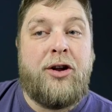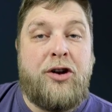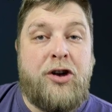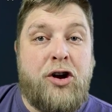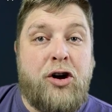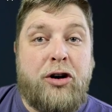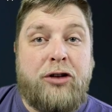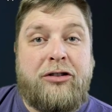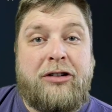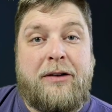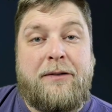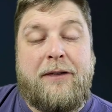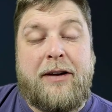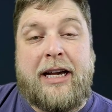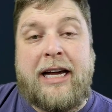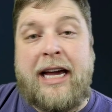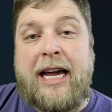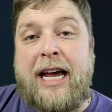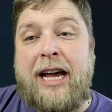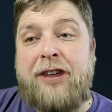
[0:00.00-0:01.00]

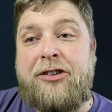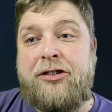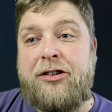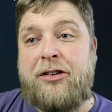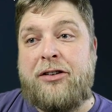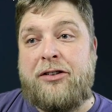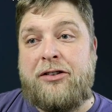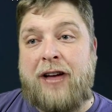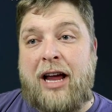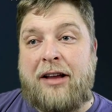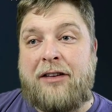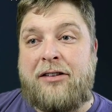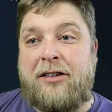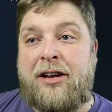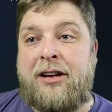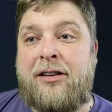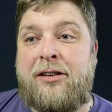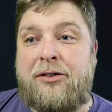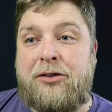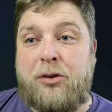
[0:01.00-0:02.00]
Notification
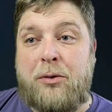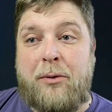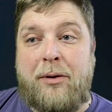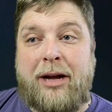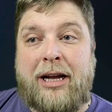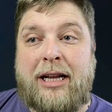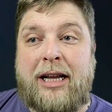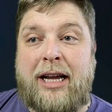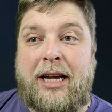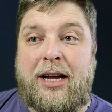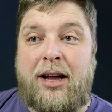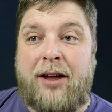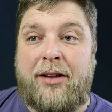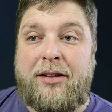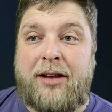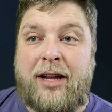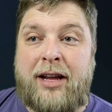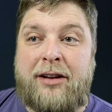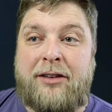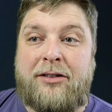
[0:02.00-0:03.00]
settings. So when we click
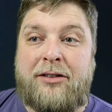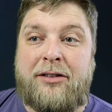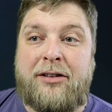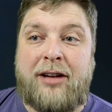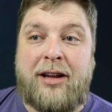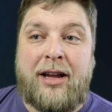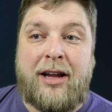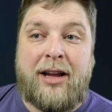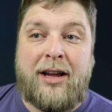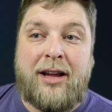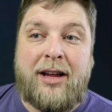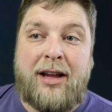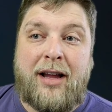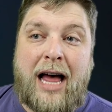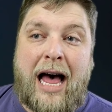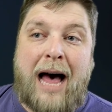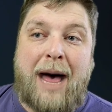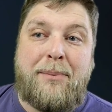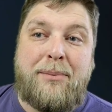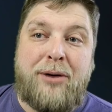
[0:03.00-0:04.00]
on this,
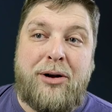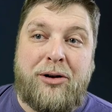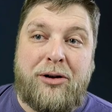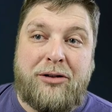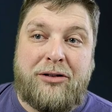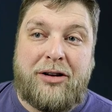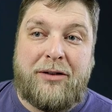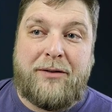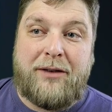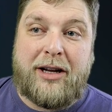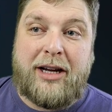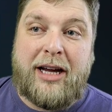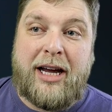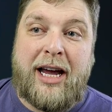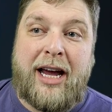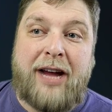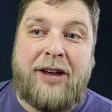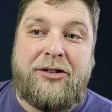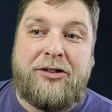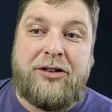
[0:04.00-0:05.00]
app
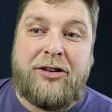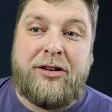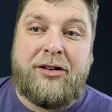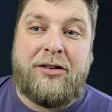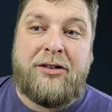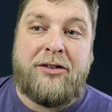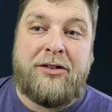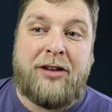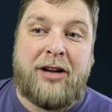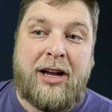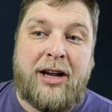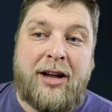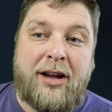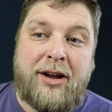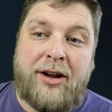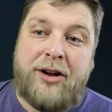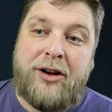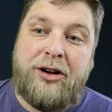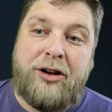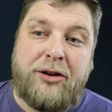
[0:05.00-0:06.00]
notifications,
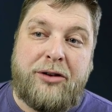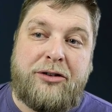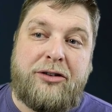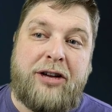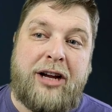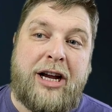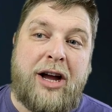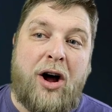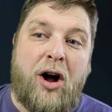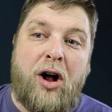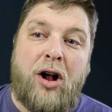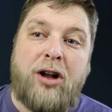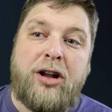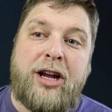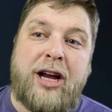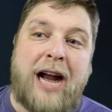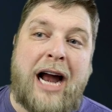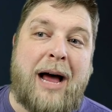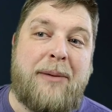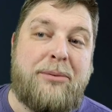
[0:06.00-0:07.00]
you'll see
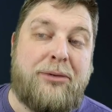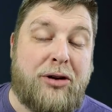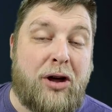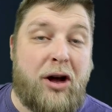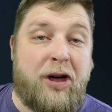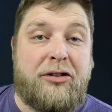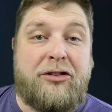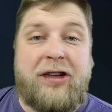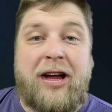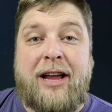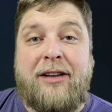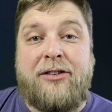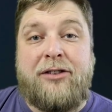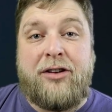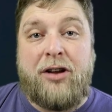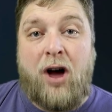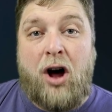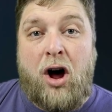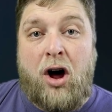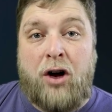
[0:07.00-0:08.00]
all your apps are set
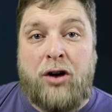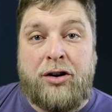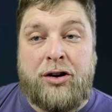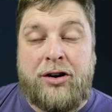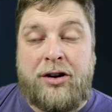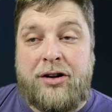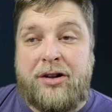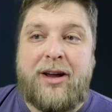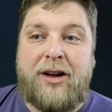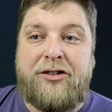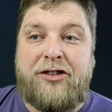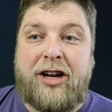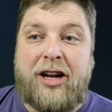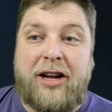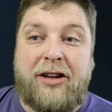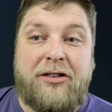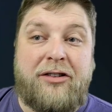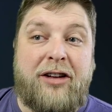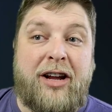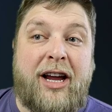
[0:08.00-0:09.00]
to on. As you
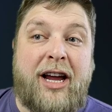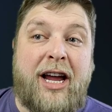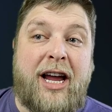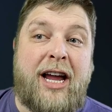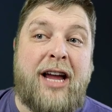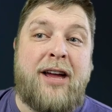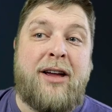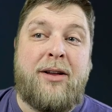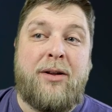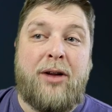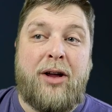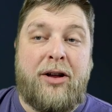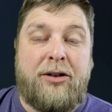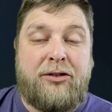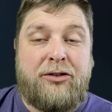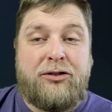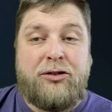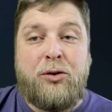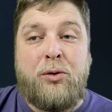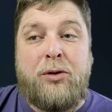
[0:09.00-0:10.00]
can see here,
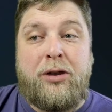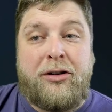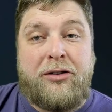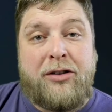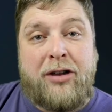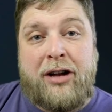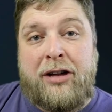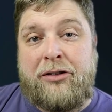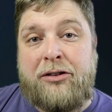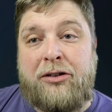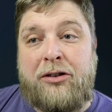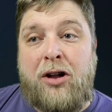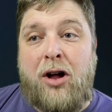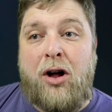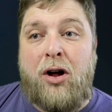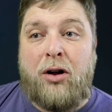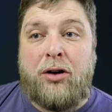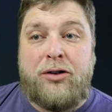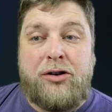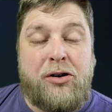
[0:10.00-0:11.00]
as soon as they're
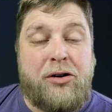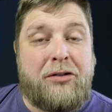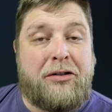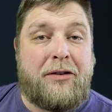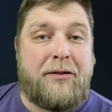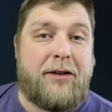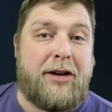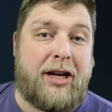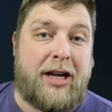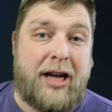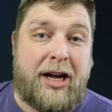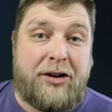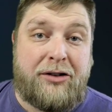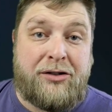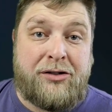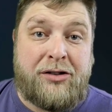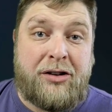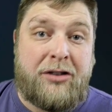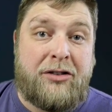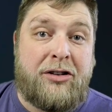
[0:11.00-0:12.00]
installed,
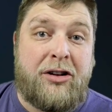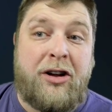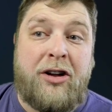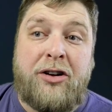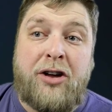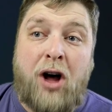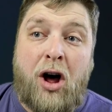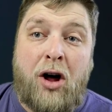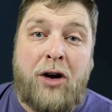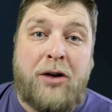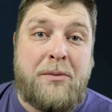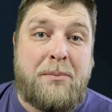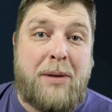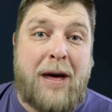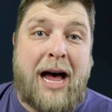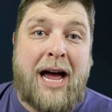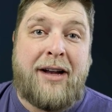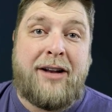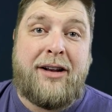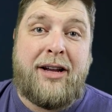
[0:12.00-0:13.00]
notifications are turned on
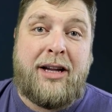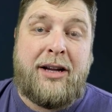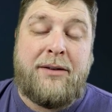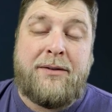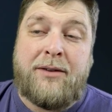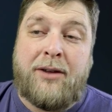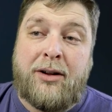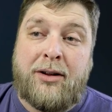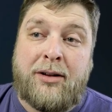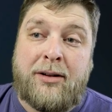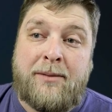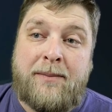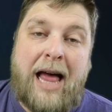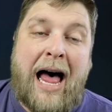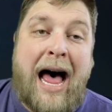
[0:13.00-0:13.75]
by default.